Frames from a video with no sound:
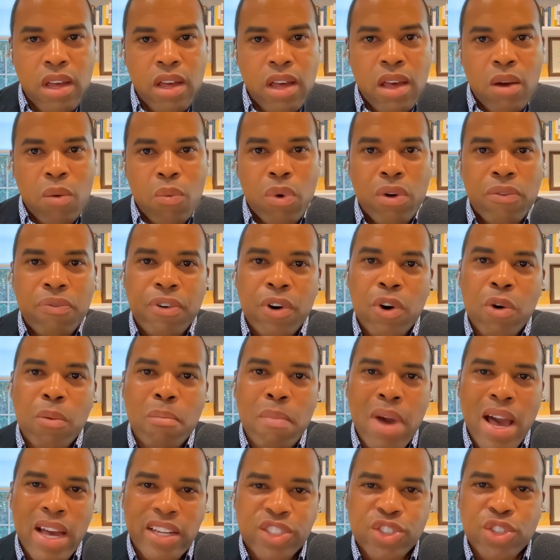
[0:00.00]
What
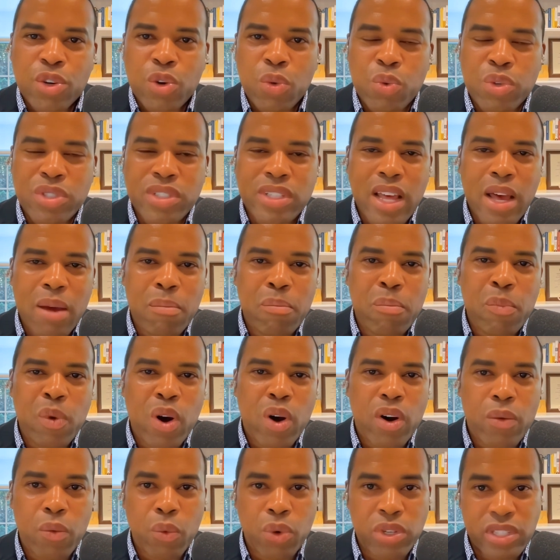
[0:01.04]
felt magical was that
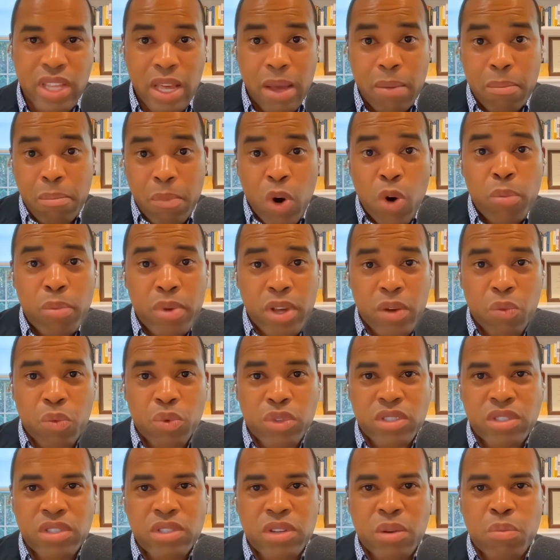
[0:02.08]
moment
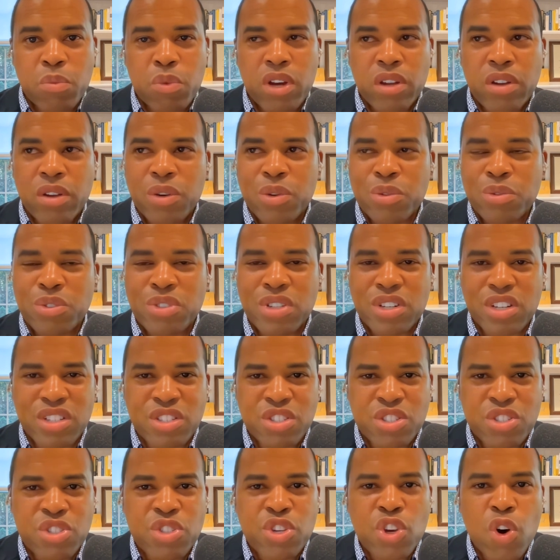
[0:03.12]
with someone who
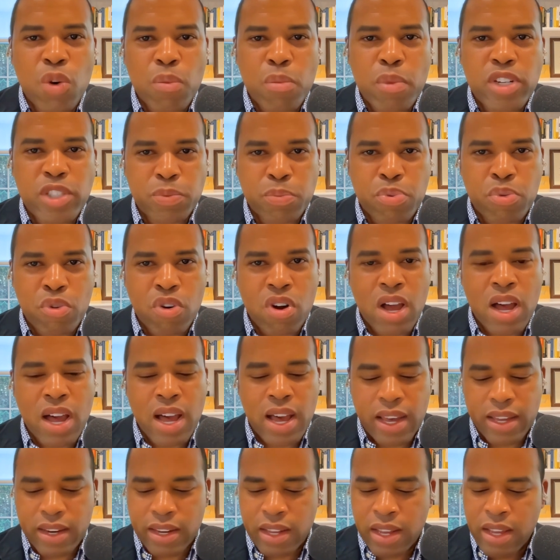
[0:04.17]
took so much
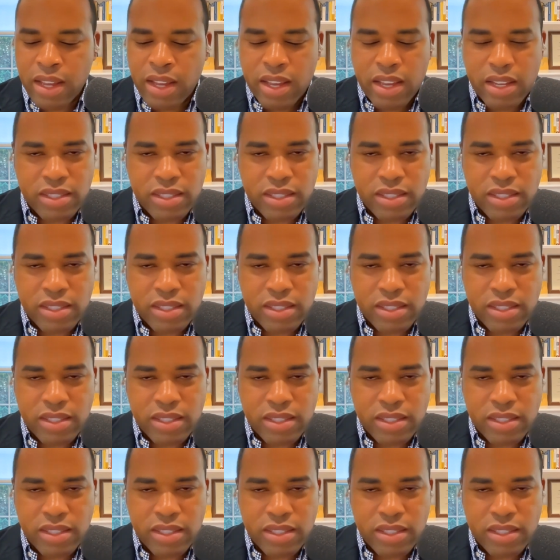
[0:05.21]
pride